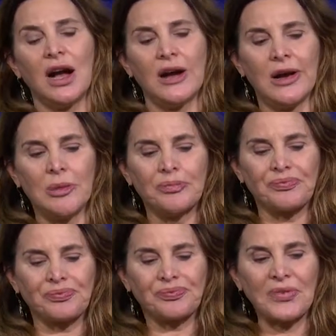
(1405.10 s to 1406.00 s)

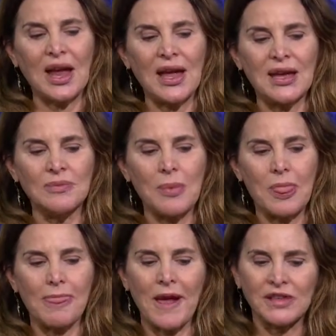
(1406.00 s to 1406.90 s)
And
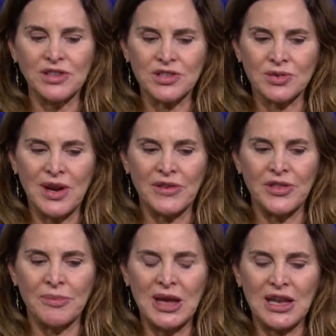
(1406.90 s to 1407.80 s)
I looked around
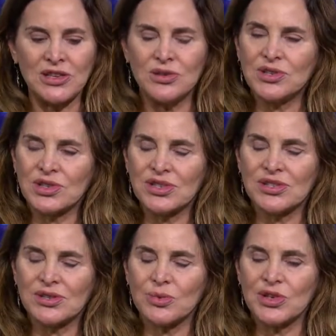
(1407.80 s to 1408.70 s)
them, and you
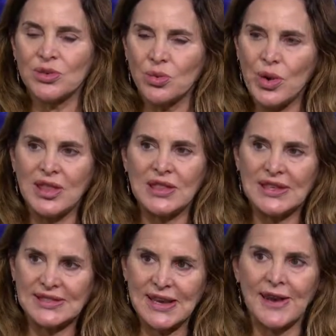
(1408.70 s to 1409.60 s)
just, when you're with
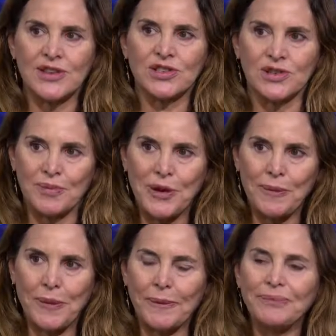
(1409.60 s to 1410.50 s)
these ancient
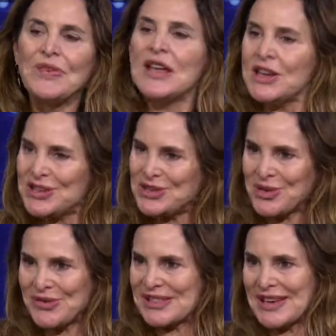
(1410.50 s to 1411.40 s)
people, you do
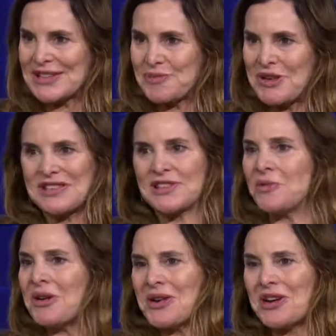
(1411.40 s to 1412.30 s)
have a sense, because in
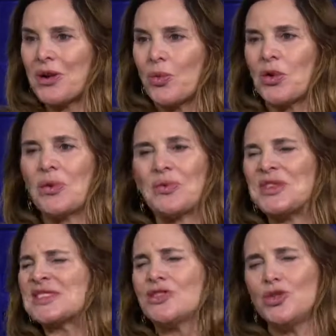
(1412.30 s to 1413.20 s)
America,
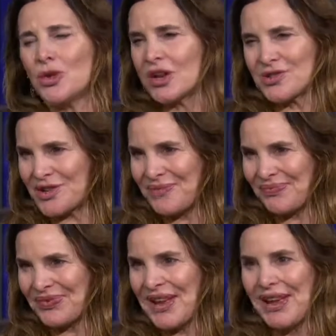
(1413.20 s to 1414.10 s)
it's a new country.
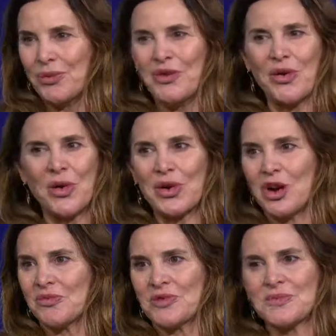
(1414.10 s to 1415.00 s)
We've all
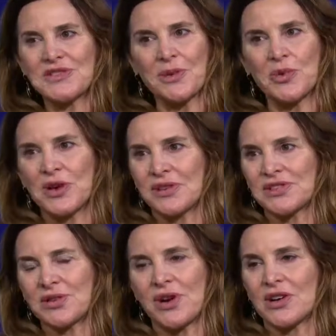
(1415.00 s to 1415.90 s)
come from somewhere
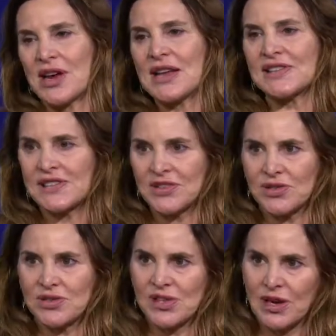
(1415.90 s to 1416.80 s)
else, or our
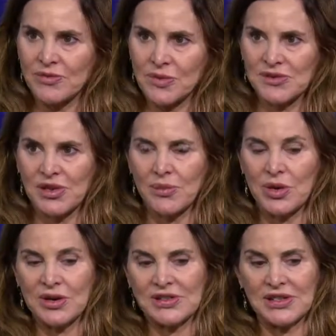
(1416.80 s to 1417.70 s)
ancestors came from somewhere
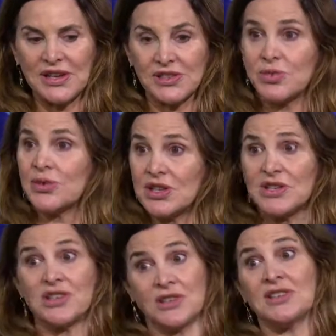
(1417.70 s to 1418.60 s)
else, unless we're
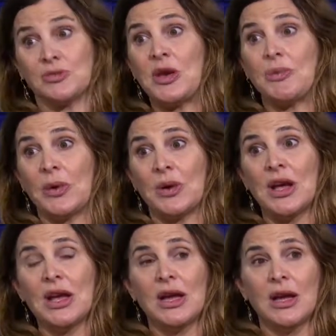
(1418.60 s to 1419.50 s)
indigenous people,
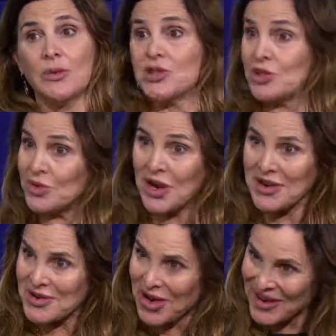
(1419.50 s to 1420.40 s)
which you and I
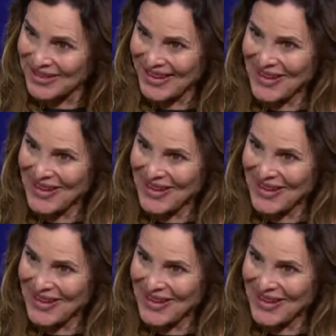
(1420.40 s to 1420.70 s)
are not.